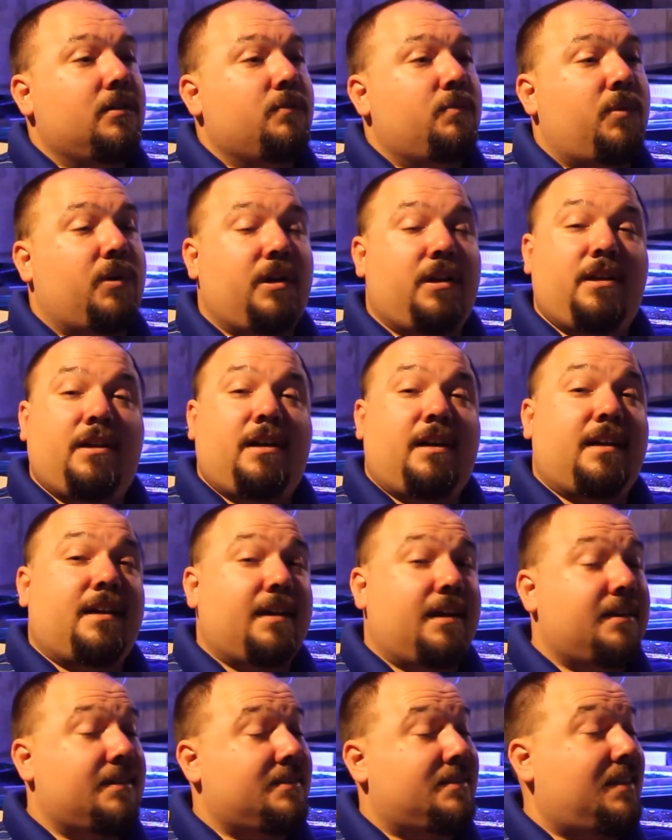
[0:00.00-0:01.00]
But I
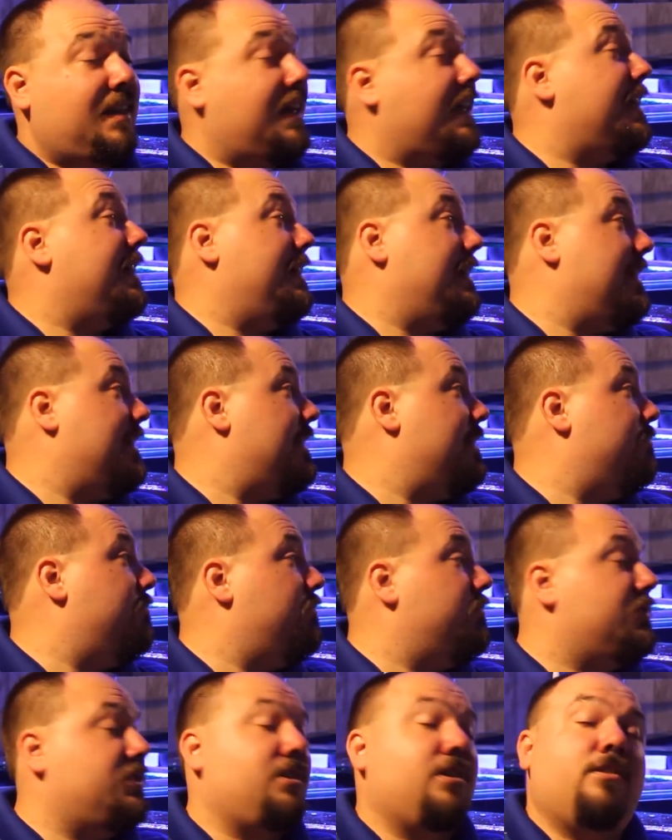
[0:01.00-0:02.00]
gotta say,
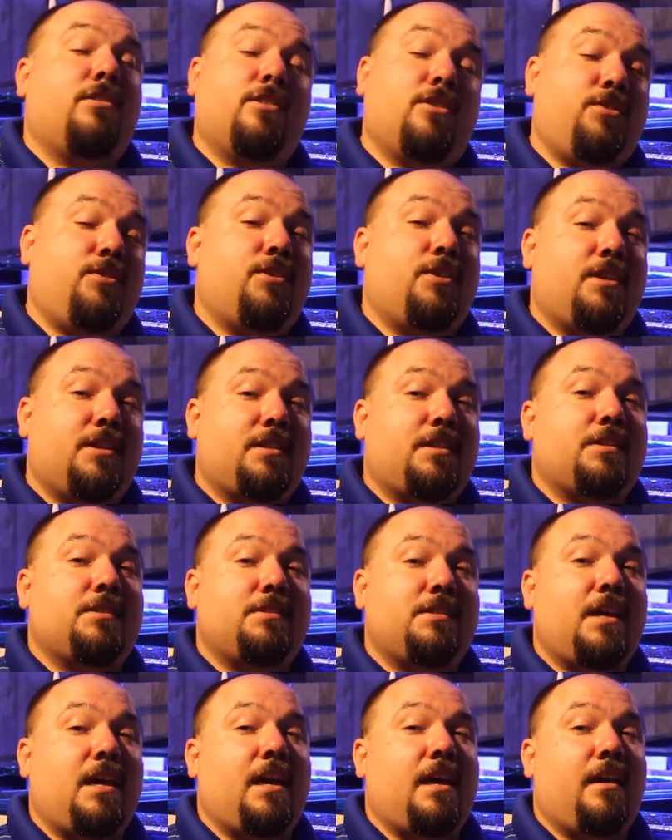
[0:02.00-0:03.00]
I'm starting to look at
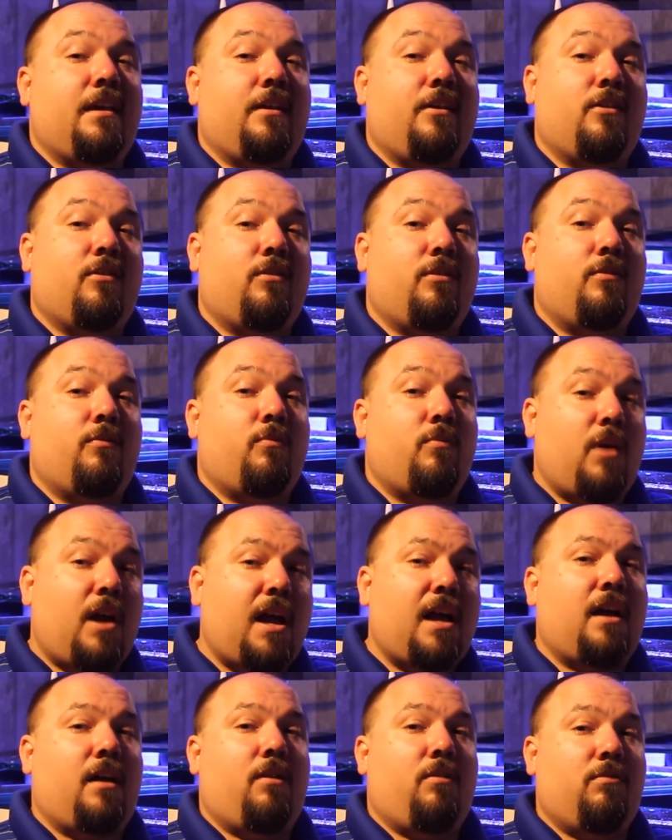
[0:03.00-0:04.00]
this tank and going,
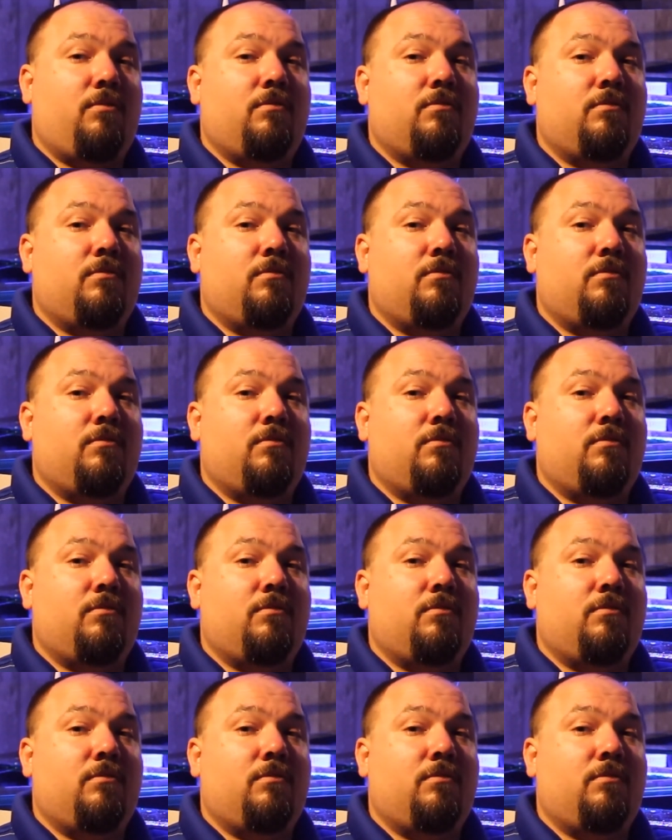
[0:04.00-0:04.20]
wow,